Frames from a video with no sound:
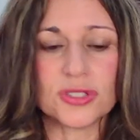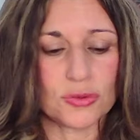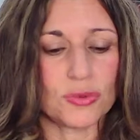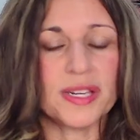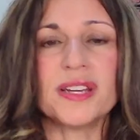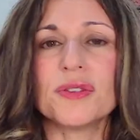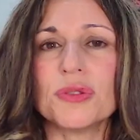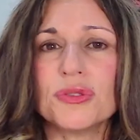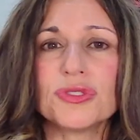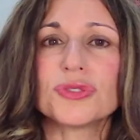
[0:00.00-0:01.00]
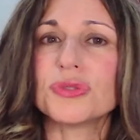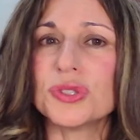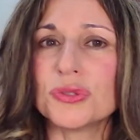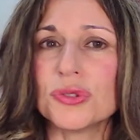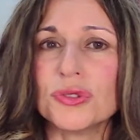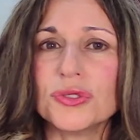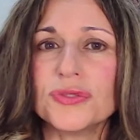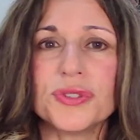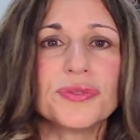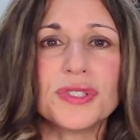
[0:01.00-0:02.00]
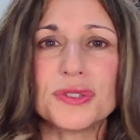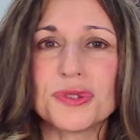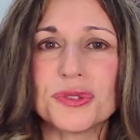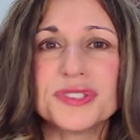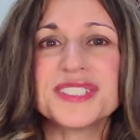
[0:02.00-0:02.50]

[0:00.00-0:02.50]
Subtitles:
20-year-olds, 30-year-olds, 50-year-olds,